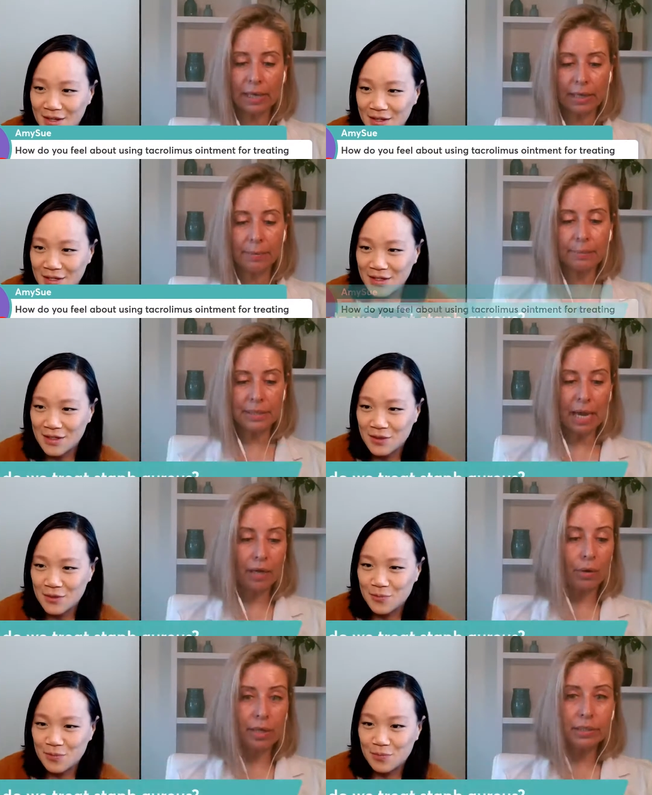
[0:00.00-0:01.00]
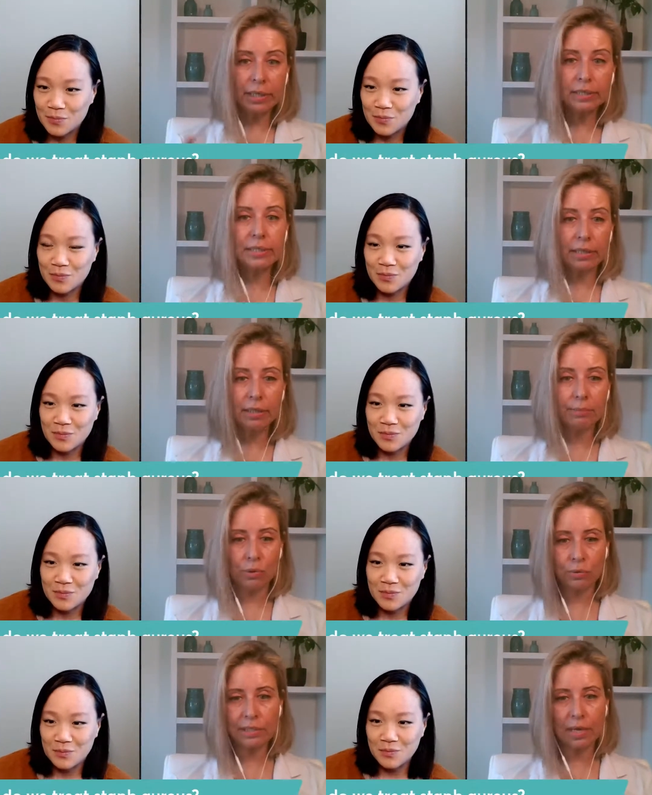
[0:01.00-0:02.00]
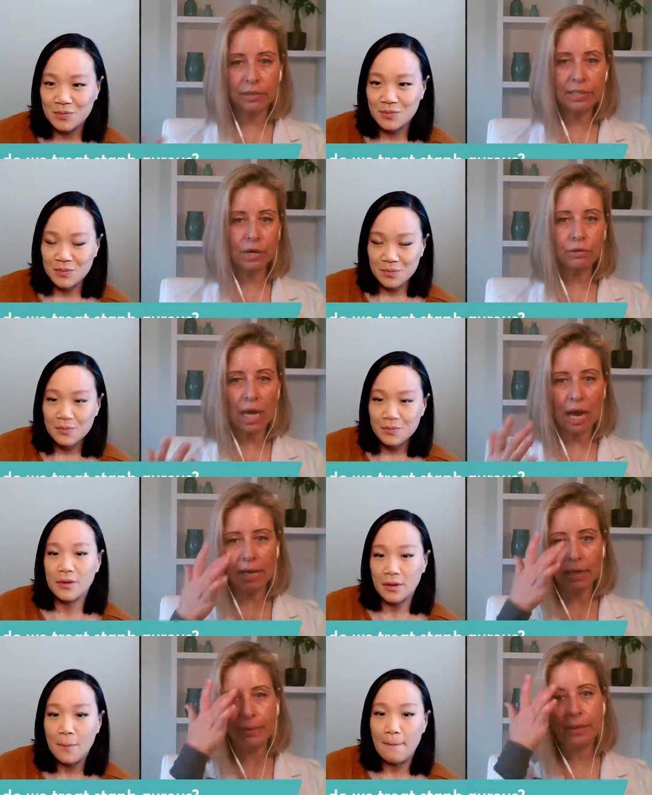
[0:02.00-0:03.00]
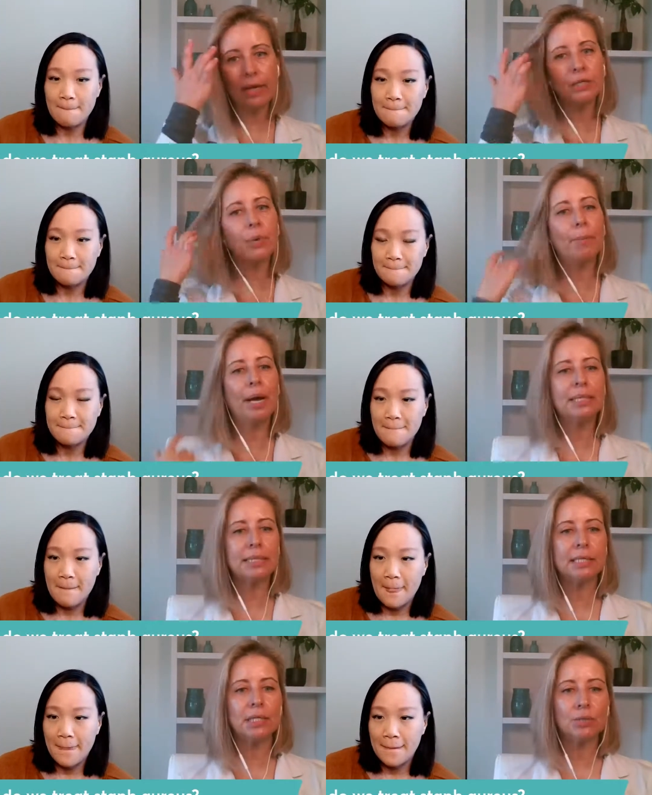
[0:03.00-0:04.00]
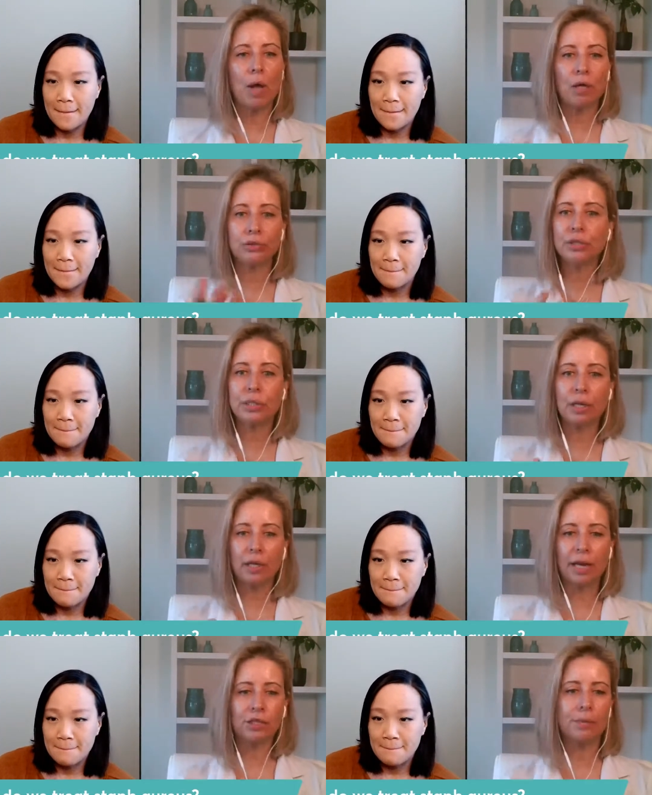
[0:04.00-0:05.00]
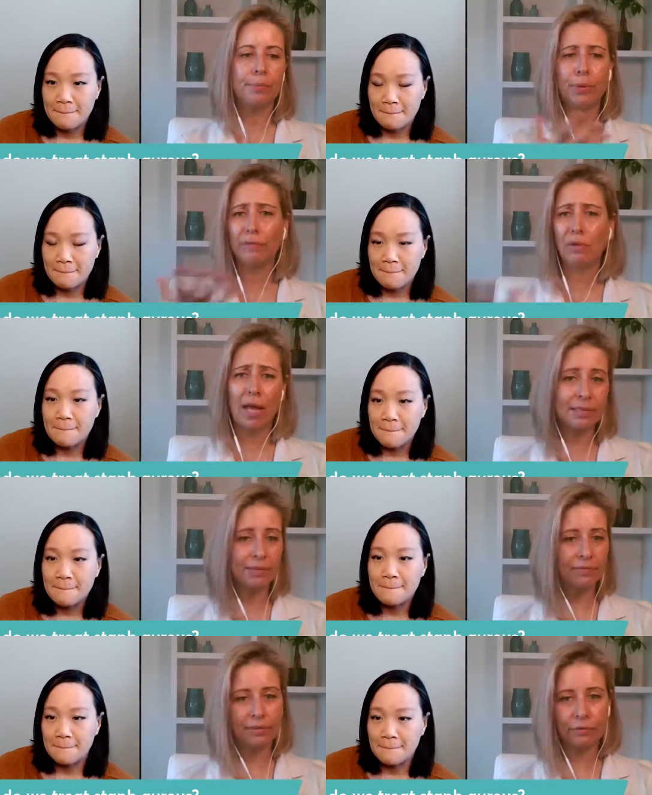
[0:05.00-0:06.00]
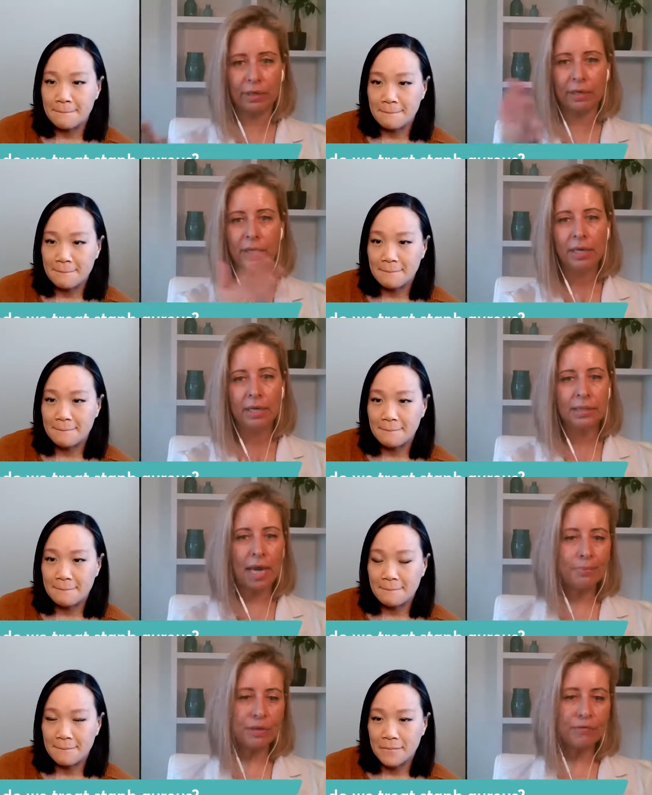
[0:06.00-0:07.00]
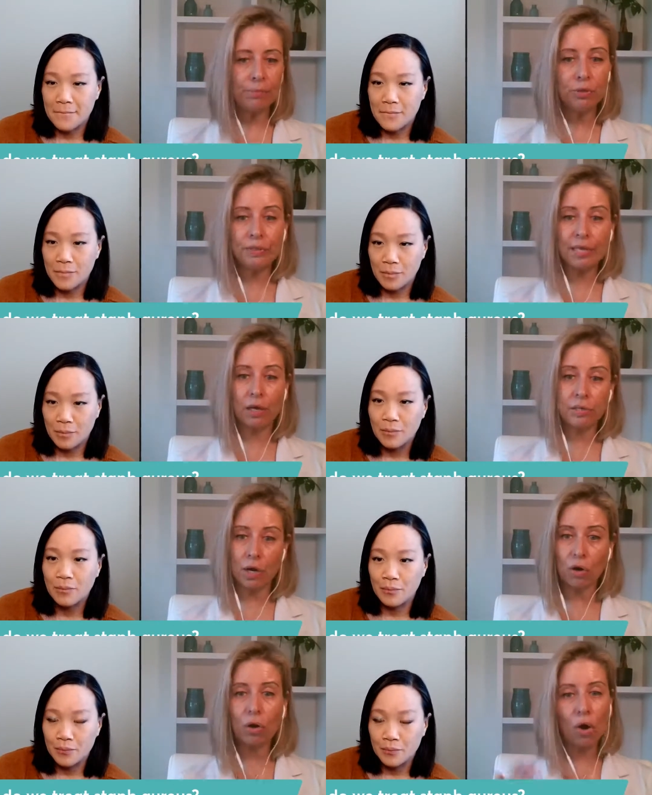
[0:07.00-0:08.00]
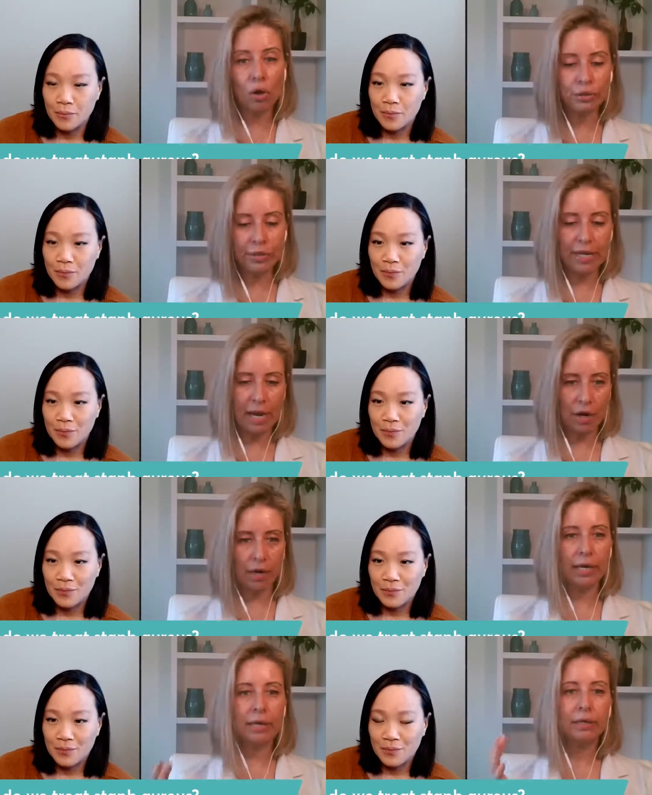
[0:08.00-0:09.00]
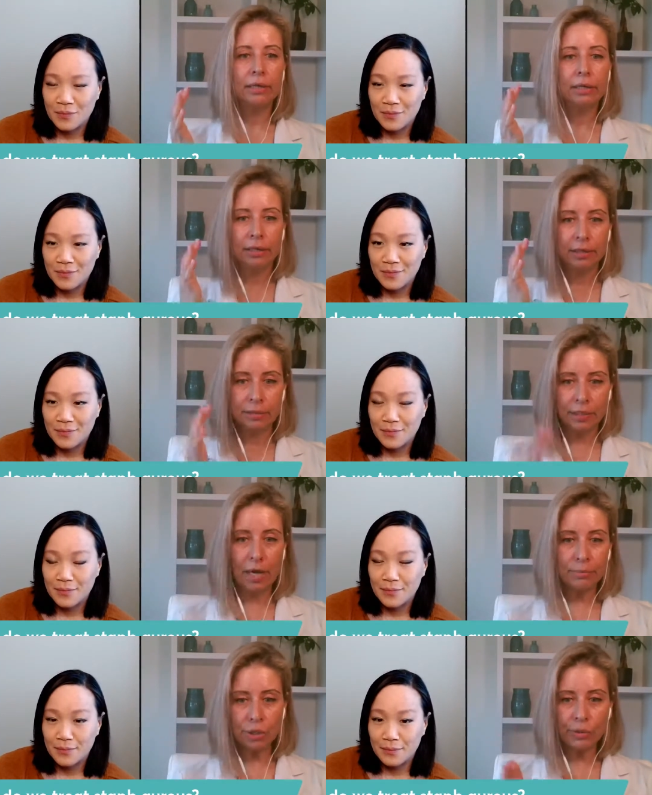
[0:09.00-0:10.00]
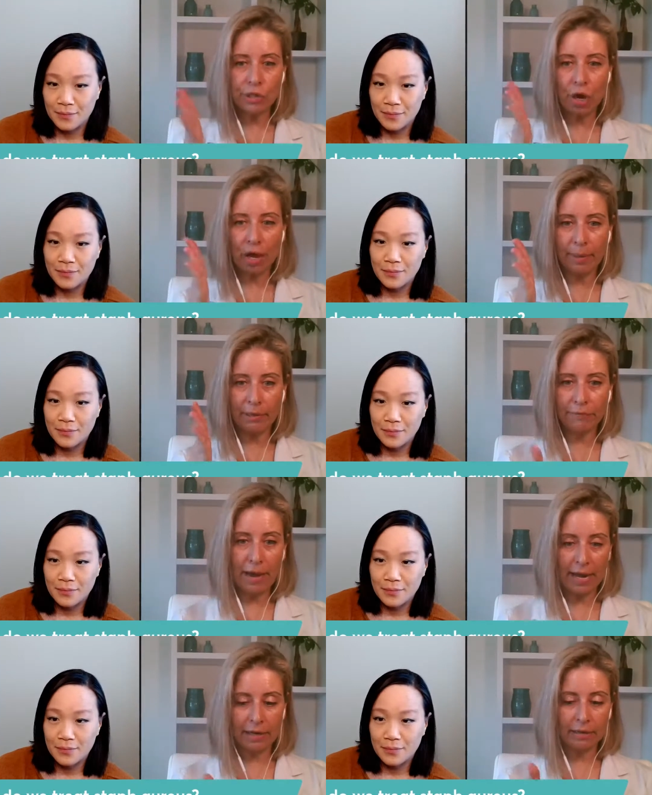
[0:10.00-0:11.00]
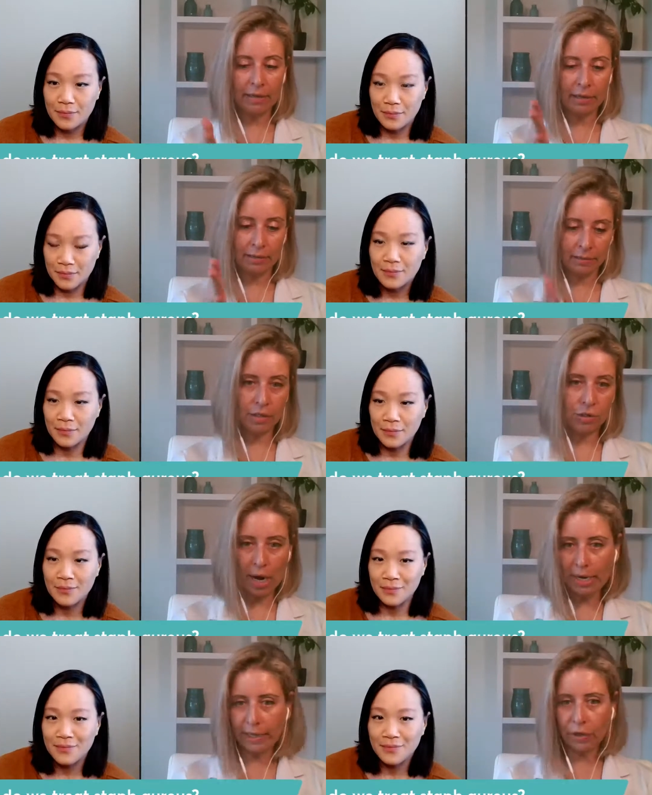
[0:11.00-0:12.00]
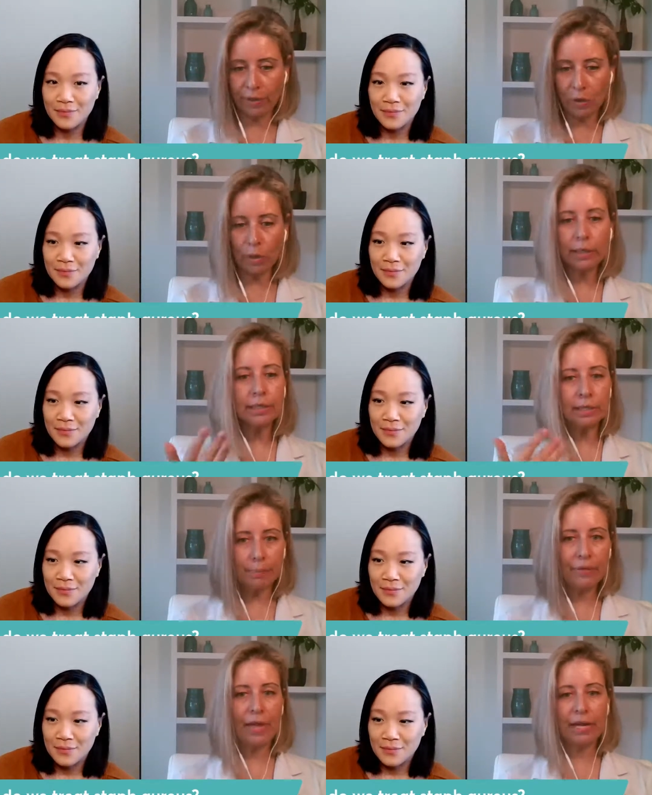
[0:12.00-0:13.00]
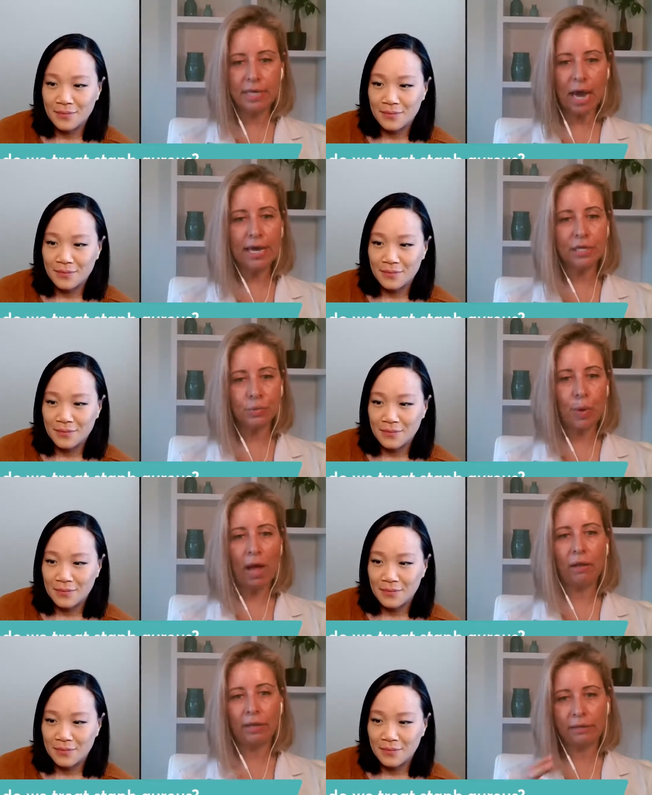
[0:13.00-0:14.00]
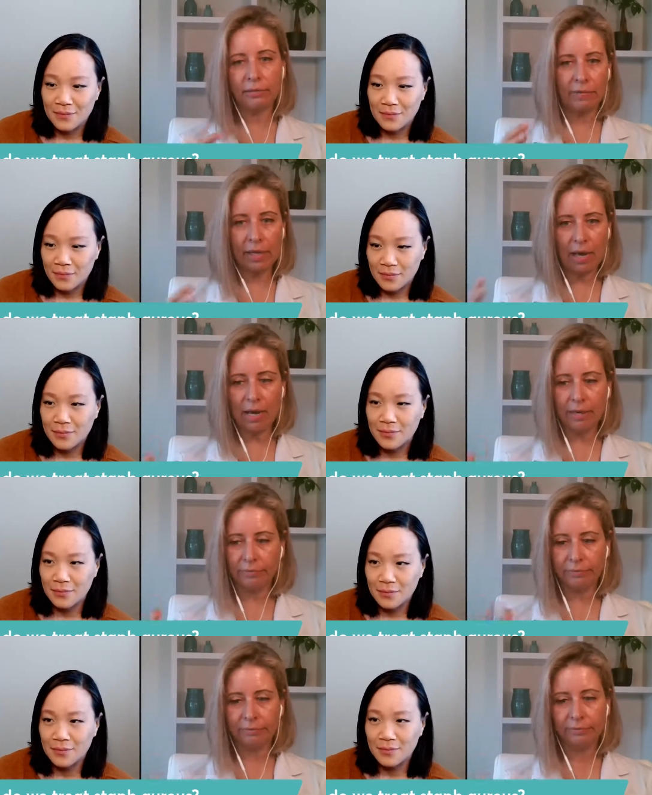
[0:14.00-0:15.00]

Speaker 1: like impetigo, it, it's the immune cells that are dying. I mean, that's what pus is as well. It's just a collection. I mean, we have lots of different types of immune cells that are called to the area to come do a job and fight and and try to kill the organism, but they die as well and and they kind of